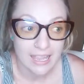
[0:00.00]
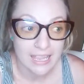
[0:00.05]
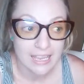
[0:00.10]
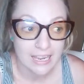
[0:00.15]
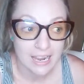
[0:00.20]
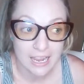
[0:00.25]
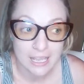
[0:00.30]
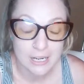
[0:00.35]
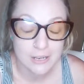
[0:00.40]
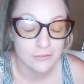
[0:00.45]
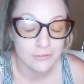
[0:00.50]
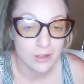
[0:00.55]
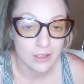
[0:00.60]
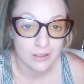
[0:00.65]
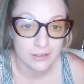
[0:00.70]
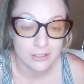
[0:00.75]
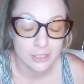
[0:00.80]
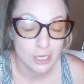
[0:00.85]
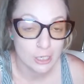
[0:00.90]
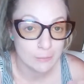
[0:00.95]
it kind of
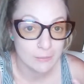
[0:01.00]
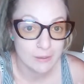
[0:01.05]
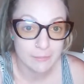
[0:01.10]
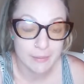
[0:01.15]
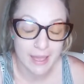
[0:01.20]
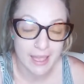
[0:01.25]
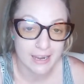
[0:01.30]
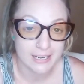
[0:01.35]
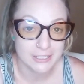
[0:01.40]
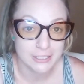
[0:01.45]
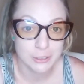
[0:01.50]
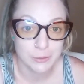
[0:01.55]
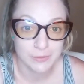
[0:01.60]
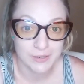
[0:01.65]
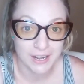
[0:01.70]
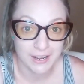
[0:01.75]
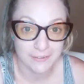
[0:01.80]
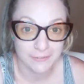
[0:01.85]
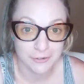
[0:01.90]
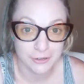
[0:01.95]
took me back to
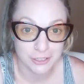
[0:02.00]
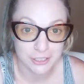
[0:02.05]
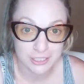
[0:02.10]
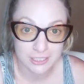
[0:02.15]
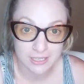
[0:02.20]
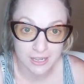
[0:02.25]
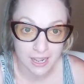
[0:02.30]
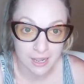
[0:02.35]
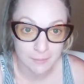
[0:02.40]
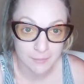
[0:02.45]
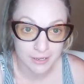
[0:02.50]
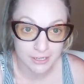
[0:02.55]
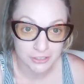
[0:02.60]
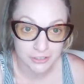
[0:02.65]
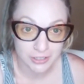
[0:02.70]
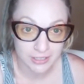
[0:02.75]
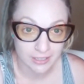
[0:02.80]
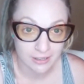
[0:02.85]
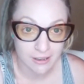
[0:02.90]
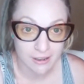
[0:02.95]
when I first got my
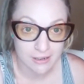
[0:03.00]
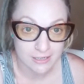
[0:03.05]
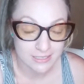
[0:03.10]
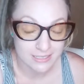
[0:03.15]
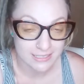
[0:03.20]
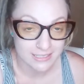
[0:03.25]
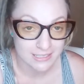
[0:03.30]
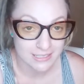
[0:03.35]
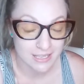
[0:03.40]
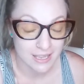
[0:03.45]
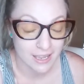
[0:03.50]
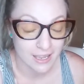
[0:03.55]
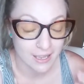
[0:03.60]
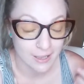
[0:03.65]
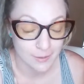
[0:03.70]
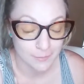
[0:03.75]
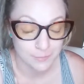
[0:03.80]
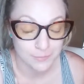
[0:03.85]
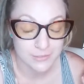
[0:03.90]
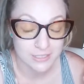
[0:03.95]
dreadlocks
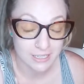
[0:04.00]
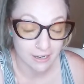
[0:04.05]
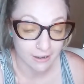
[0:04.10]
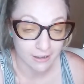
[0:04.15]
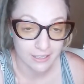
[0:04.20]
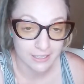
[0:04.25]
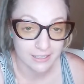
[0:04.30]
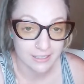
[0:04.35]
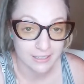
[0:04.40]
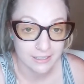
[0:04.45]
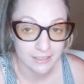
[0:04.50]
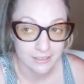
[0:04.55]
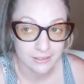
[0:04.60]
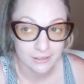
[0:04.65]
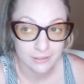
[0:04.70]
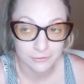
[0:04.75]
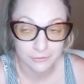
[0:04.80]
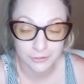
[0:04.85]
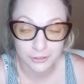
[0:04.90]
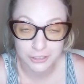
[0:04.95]
done
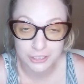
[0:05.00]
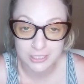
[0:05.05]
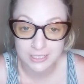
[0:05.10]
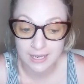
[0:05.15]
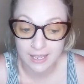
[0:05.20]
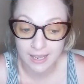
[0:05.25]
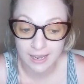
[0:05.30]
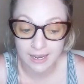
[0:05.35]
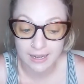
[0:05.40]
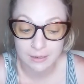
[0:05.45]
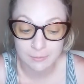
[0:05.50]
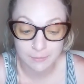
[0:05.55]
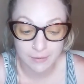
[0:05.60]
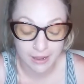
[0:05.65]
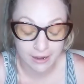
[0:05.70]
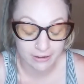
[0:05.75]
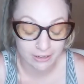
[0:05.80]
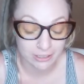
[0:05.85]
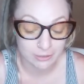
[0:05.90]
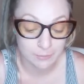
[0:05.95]
the first night.
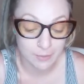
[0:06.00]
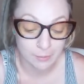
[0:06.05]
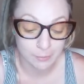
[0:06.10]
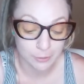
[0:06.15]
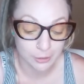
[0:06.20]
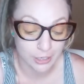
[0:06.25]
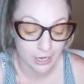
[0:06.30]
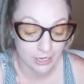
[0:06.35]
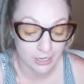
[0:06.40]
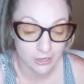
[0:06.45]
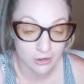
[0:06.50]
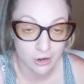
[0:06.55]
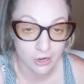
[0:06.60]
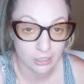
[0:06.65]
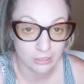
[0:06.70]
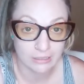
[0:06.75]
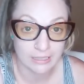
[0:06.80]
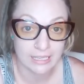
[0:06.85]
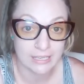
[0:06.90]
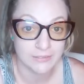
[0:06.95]
I remember I could
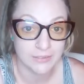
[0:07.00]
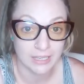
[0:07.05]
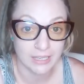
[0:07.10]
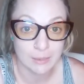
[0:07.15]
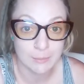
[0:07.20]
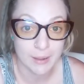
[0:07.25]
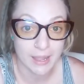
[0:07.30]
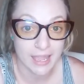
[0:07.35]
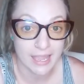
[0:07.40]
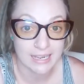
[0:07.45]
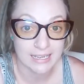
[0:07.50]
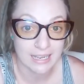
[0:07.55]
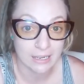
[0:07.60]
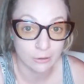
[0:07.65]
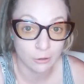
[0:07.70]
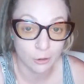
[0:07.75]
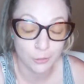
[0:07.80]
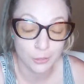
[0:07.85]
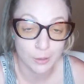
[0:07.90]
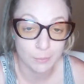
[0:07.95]
hardly even lay my head
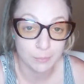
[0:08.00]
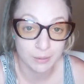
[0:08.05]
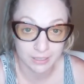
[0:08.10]
down on the